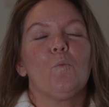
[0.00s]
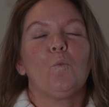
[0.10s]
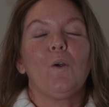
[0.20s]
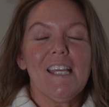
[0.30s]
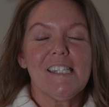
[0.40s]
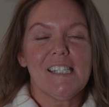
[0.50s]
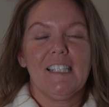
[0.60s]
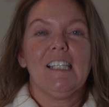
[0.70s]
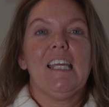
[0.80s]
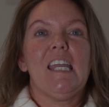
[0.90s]

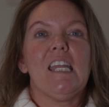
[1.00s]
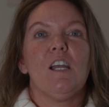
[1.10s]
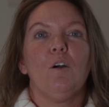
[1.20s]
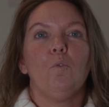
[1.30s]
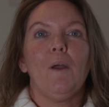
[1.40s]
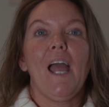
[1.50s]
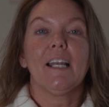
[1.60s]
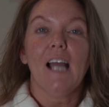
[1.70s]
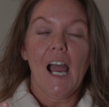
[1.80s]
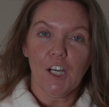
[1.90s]
recently we
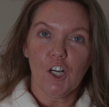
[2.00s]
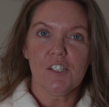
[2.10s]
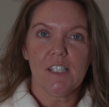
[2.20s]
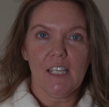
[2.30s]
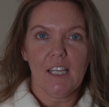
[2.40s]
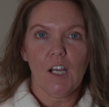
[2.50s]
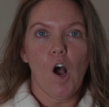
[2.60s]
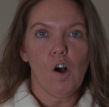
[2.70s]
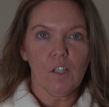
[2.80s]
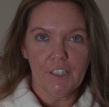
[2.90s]
had gotten her skin
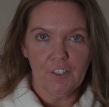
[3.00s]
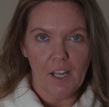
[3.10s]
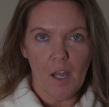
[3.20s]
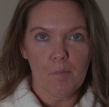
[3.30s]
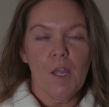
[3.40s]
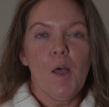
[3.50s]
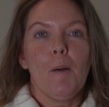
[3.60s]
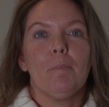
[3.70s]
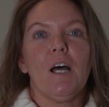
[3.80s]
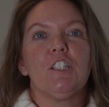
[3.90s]
all cleared up,
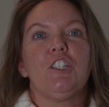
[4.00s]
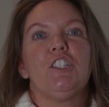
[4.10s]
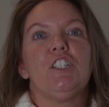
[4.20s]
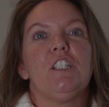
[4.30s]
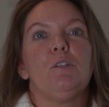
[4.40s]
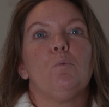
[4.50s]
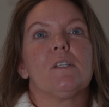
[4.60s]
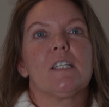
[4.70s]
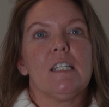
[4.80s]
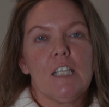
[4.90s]
but she
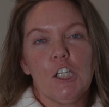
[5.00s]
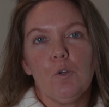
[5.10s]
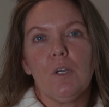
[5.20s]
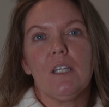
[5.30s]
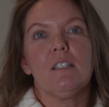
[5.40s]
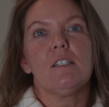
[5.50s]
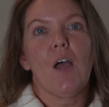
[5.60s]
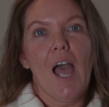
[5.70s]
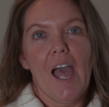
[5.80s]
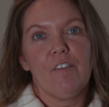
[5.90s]
was continuing
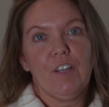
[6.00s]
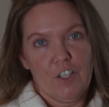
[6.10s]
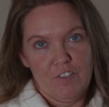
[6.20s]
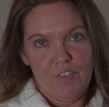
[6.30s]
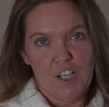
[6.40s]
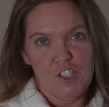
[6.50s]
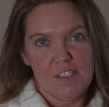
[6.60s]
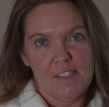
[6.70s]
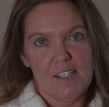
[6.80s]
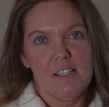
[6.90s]
to have ear
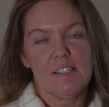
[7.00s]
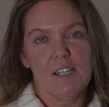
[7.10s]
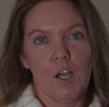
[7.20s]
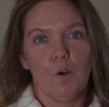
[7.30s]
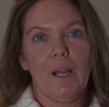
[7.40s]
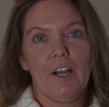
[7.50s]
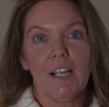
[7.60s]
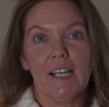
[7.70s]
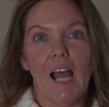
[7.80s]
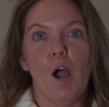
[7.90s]
infections. So
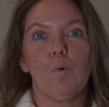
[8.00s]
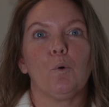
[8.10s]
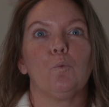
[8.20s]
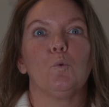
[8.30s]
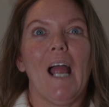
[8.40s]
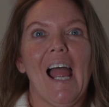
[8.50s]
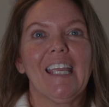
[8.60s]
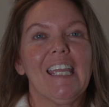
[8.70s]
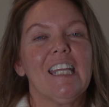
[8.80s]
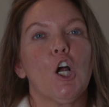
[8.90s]
Eric and I were
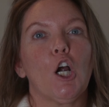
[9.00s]
racking